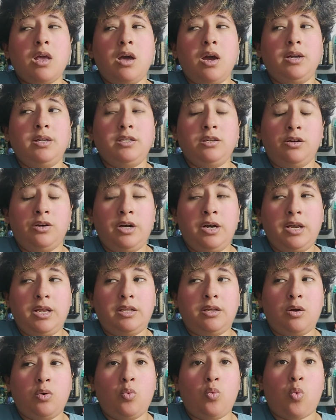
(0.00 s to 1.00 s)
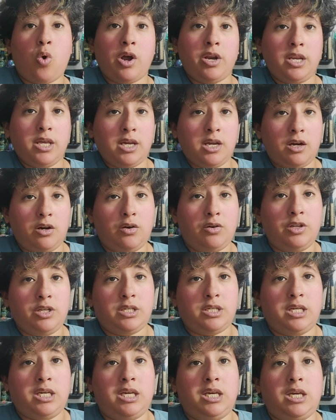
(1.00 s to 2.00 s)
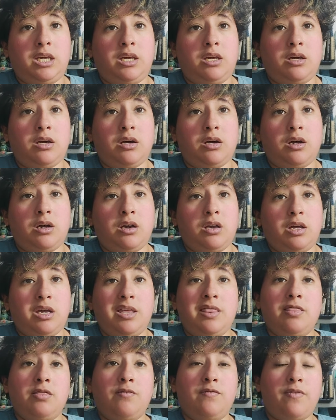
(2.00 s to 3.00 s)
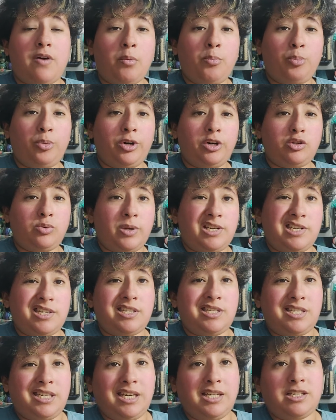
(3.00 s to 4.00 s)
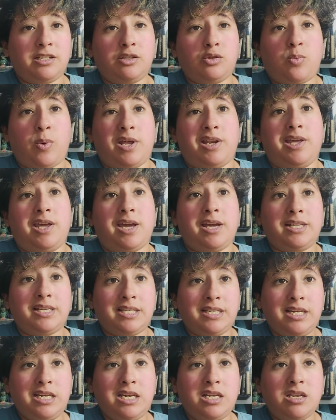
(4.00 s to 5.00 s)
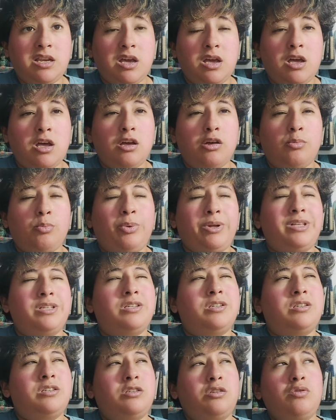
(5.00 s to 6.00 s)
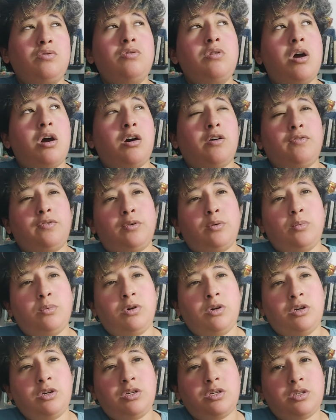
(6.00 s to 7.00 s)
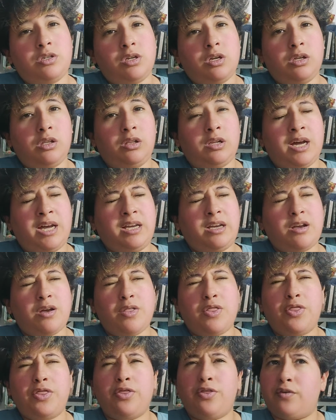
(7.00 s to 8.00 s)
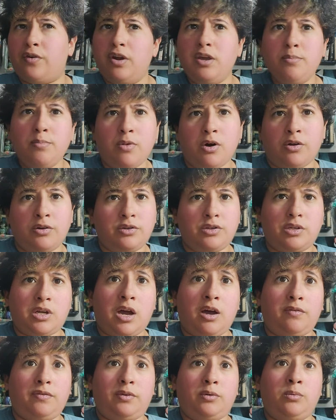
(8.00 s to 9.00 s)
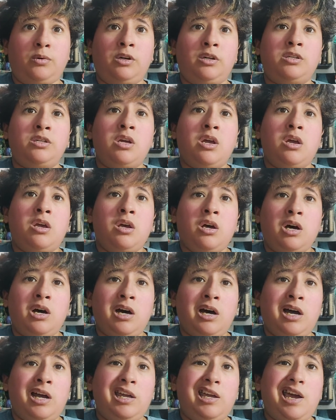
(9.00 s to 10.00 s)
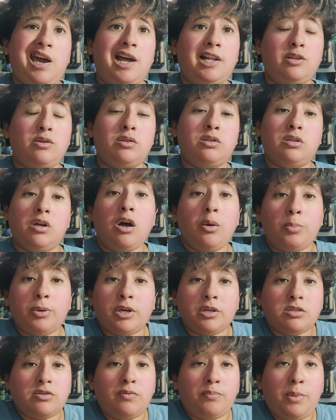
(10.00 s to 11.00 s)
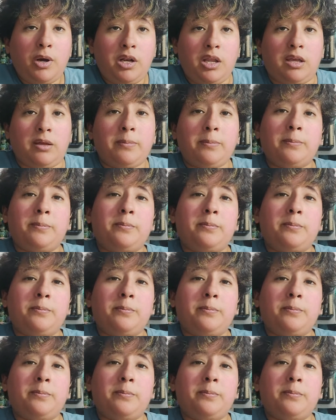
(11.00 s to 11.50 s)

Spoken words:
I turned it 1 year on tea in November 26, 2018, but soon afterwards, like 3 months afterwards, I had to stop because of money.